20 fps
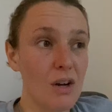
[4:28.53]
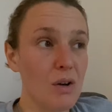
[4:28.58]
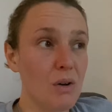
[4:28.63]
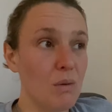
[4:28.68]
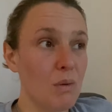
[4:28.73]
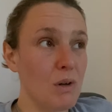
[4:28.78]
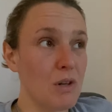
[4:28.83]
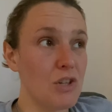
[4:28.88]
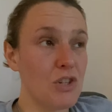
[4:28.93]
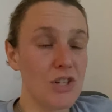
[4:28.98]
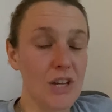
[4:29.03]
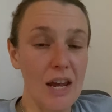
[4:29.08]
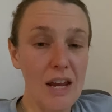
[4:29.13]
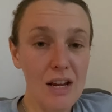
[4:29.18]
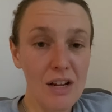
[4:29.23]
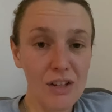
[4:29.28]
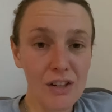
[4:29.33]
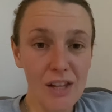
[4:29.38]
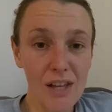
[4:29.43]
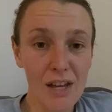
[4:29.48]
with
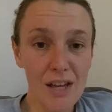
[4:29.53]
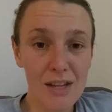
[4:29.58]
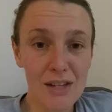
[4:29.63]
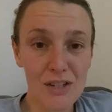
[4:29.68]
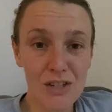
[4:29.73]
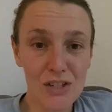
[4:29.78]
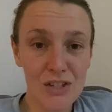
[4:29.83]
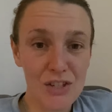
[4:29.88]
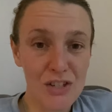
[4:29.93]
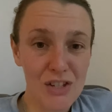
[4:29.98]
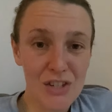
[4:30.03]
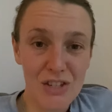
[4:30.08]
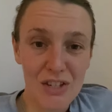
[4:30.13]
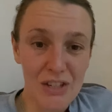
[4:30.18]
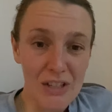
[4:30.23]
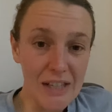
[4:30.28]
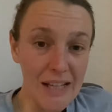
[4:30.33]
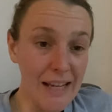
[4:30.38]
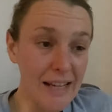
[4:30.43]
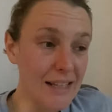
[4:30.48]
cyclists.
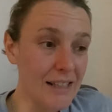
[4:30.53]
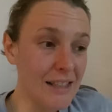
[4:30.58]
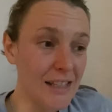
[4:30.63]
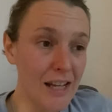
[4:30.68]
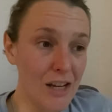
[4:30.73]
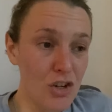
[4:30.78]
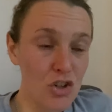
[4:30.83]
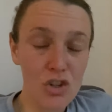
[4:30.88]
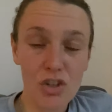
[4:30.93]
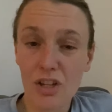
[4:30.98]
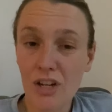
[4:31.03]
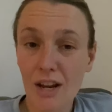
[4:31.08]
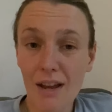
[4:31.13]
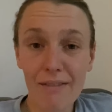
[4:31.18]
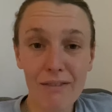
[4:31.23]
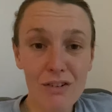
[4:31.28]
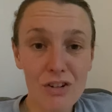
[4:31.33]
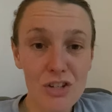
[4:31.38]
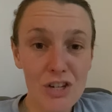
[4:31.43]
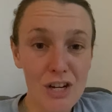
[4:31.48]
Like literally
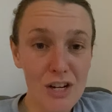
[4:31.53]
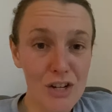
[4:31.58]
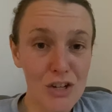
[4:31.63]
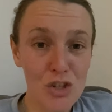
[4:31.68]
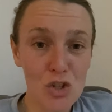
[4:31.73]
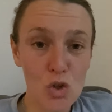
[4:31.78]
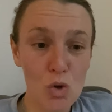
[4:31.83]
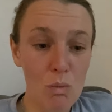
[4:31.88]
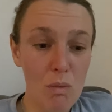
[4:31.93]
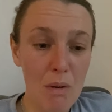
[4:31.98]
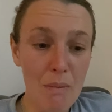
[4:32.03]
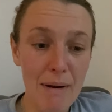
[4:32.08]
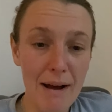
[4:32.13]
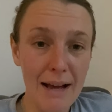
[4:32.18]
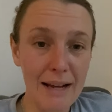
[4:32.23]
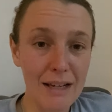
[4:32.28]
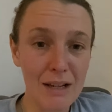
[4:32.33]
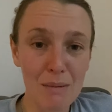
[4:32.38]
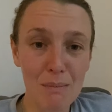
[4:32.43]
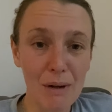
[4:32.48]
never seen a stoma
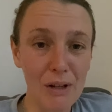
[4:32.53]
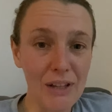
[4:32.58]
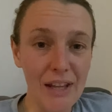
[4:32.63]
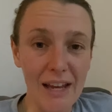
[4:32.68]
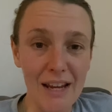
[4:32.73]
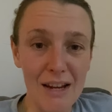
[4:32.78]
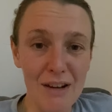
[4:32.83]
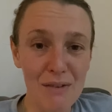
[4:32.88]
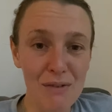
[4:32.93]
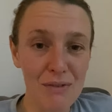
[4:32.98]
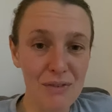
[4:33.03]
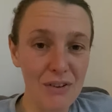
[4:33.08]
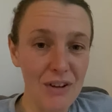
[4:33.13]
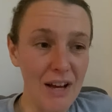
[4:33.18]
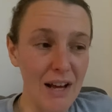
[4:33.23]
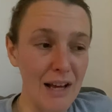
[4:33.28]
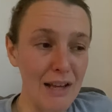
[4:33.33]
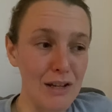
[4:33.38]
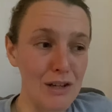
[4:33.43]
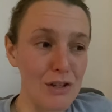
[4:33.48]
bag in my life.
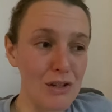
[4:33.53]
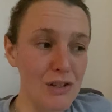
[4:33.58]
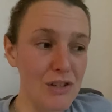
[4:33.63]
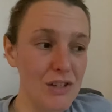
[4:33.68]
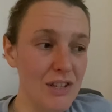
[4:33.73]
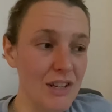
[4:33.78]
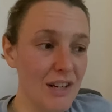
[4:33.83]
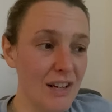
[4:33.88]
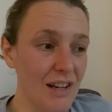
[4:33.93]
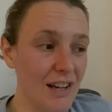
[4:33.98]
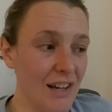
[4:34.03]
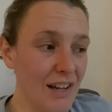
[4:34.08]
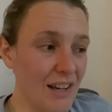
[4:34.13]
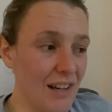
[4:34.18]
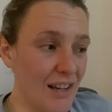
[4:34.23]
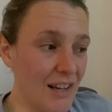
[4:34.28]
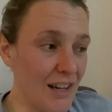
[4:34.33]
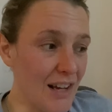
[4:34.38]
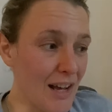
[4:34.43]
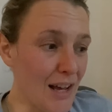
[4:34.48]
And
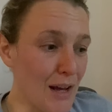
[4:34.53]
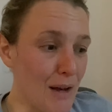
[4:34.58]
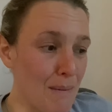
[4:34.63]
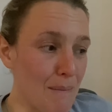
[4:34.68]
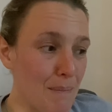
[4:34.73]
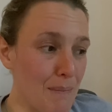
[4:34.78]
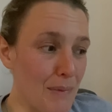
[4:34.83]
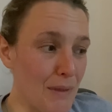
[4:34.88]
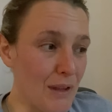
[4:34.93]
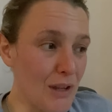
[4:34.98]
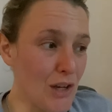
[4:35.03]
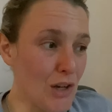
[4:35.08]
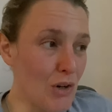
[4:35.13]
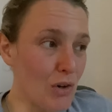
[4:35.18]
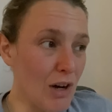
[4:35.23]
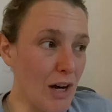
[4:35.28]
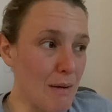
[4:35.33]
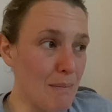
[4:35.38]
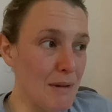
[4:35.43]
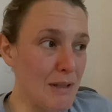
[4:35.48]
I'm
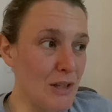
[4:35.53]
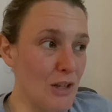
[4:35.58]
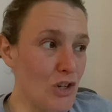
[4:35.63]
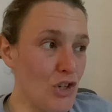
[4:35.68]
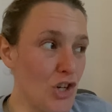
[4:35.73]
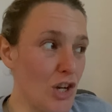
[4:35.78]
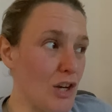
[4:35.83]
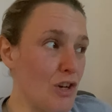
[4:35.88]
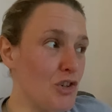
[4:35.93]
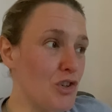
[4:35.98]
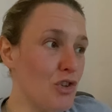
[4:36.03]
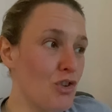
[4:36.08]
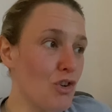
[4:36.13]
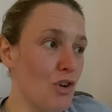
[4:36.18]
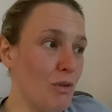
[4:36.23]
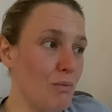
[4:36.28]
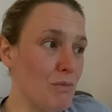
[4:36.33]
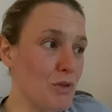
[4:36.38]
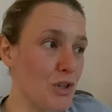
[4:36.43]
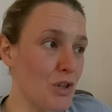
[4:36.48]
in the changing
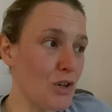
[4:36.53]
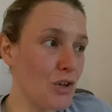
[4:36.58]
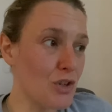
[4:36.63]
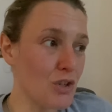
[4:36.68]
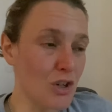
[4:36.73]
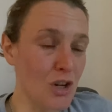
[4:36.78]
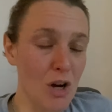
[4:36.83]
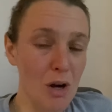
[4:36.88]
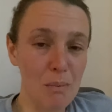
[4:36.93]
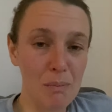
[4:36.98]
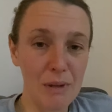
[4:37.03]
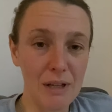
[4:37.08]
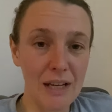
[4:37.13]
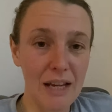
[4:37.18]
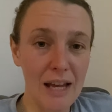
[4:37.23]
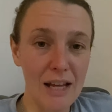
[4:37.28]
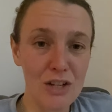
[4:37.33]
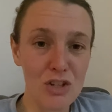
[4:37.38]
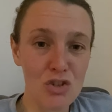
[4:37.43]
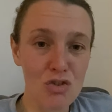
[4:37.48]
rooms and there's a couple of
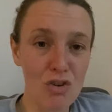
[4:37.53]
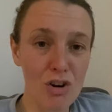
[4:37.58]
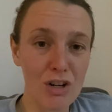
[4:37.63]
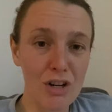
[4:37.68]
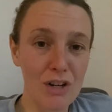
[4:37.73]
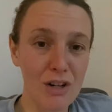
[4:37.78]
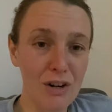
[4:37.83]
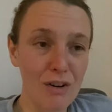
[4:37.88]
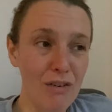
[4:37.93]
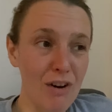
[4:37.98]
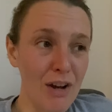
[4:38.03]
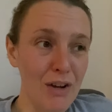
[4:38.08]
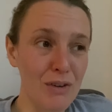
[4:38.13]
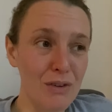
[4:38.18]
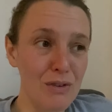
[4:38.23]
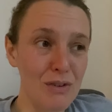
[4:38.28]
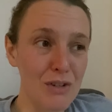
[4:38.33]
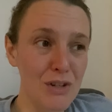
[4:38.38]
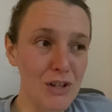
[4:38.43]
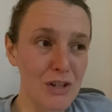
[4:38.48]
kids running
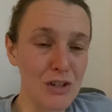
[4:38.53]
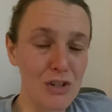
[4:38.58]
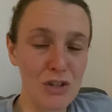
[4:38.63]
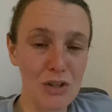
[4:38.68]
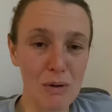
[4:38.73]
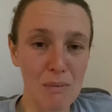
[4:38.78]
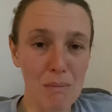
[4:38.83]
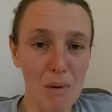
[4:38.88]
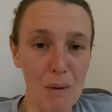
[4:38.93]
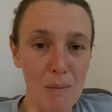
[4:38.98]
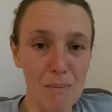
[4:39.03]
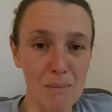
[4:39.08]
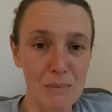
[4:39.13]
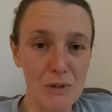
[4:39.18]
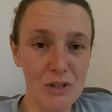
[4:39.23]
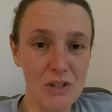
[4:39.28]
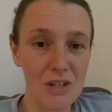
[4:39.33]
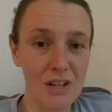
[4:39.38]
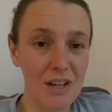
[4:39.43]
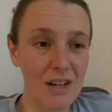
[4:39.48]
around and some
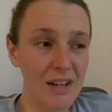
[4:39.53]
mums,